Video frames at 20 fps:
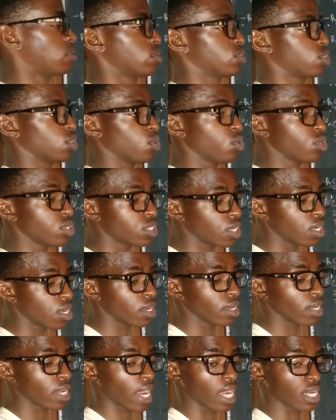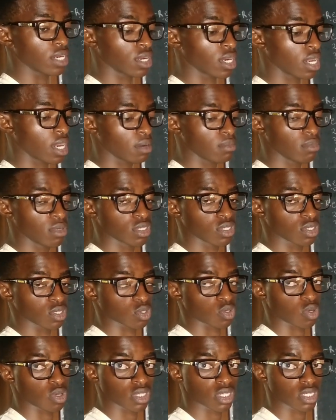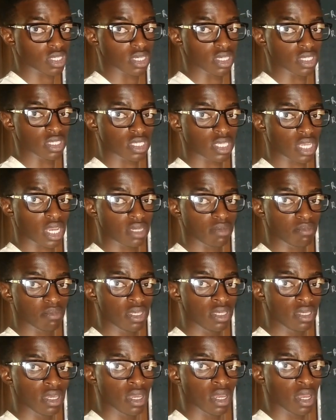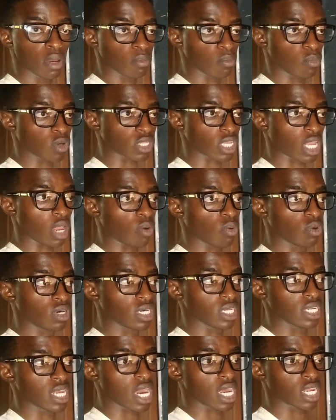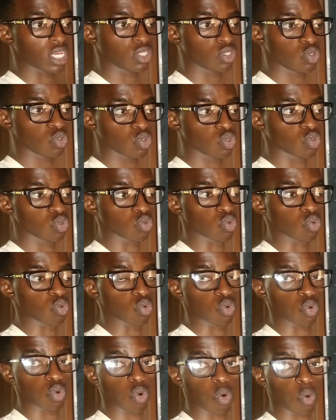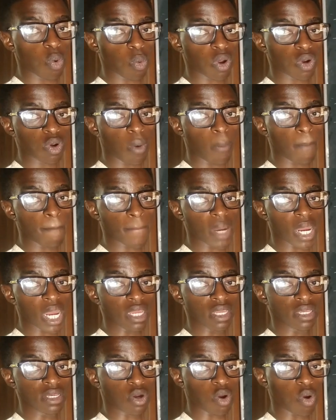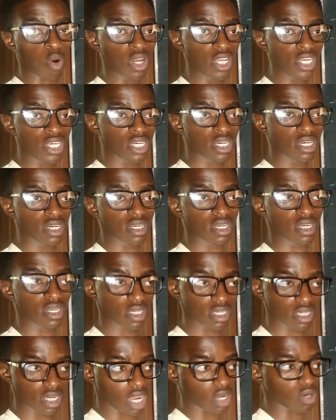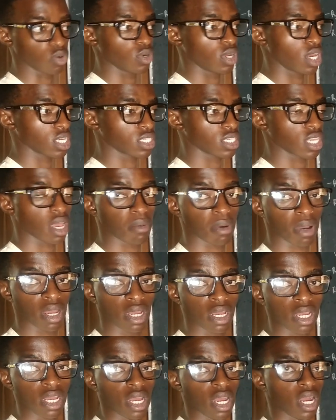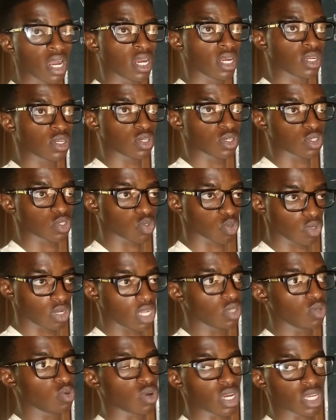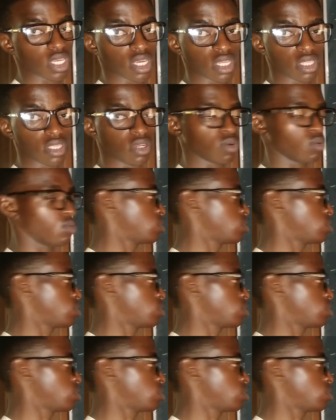will say, okay, I don't have these resources inside me, but I will redirect you to one of my colleague, another server, so that you can get the